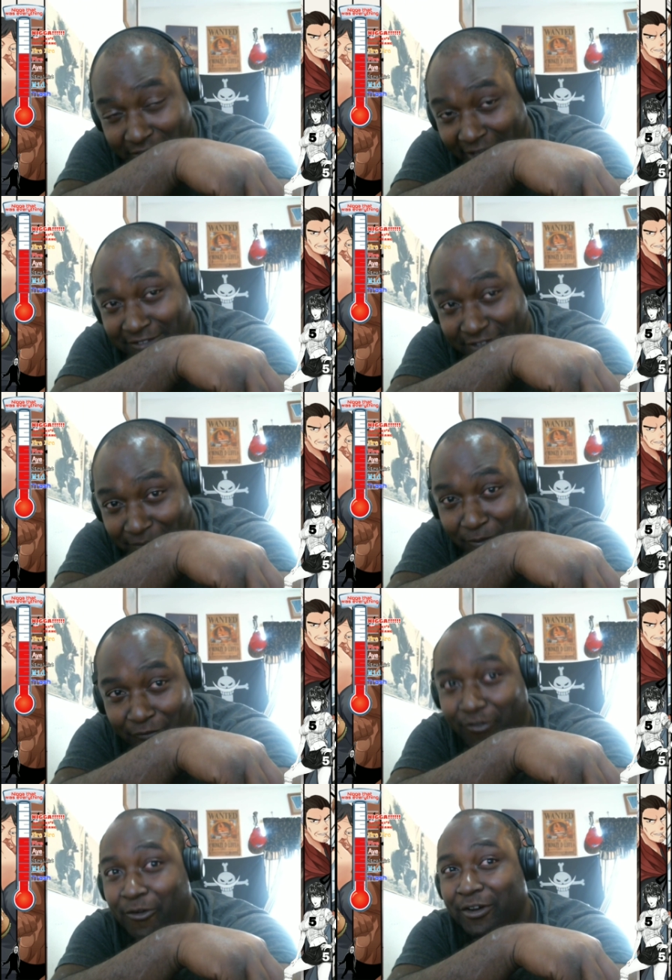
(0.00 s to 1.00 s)
like several
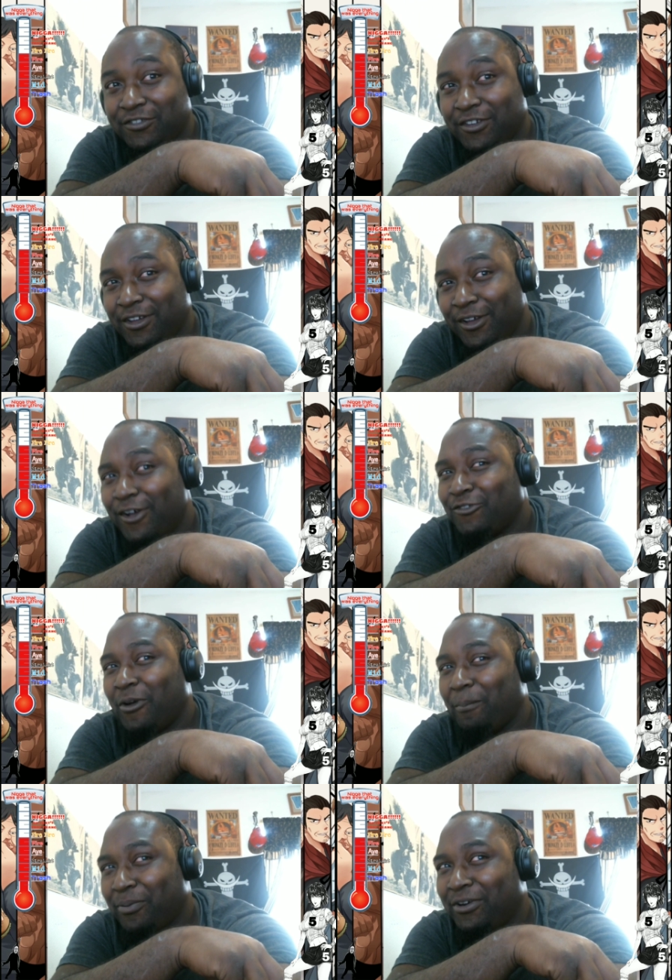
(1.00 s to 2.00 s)
floors. So
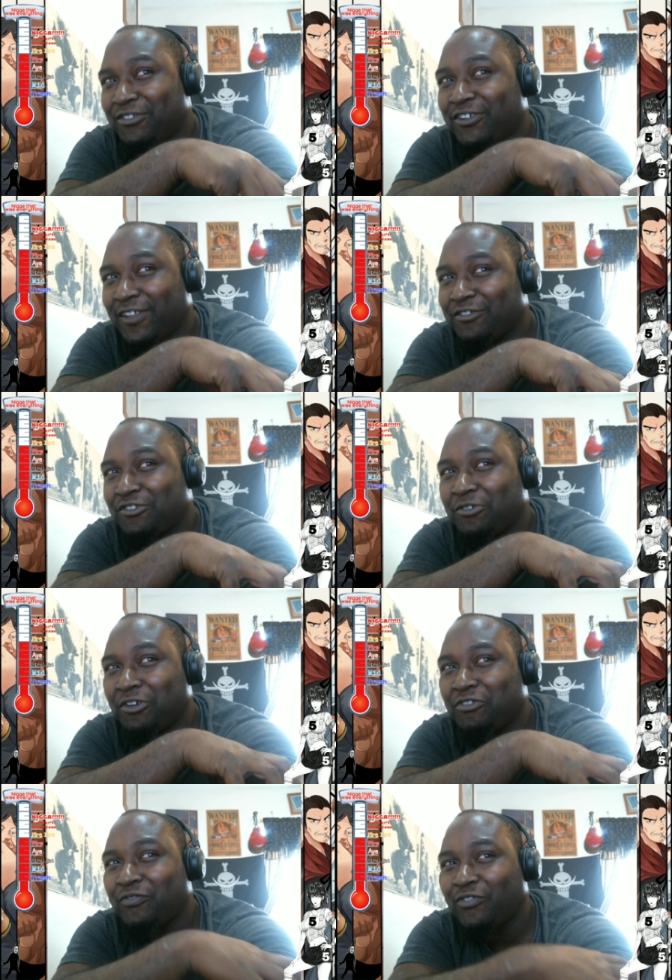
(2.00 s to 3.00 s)
I'm pretty sure there's
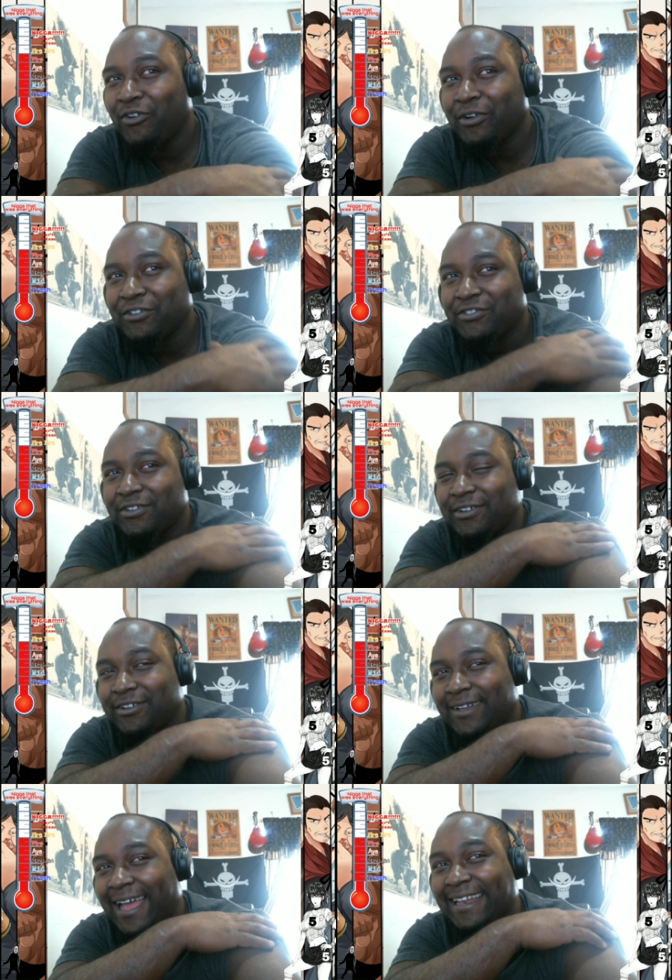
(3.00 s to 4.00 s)
200 floors,
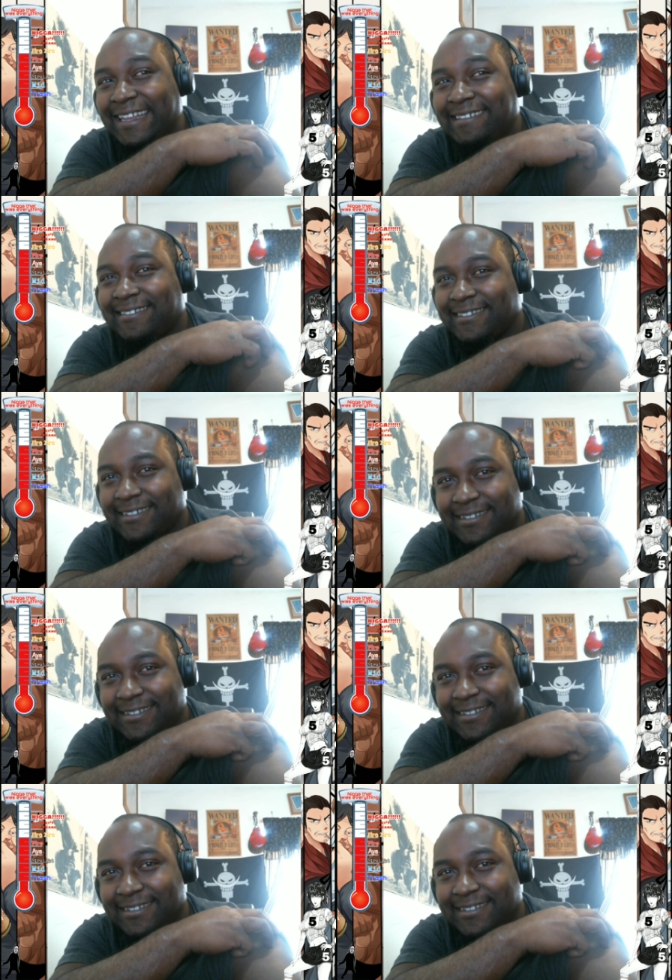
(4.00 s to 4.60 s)
at least.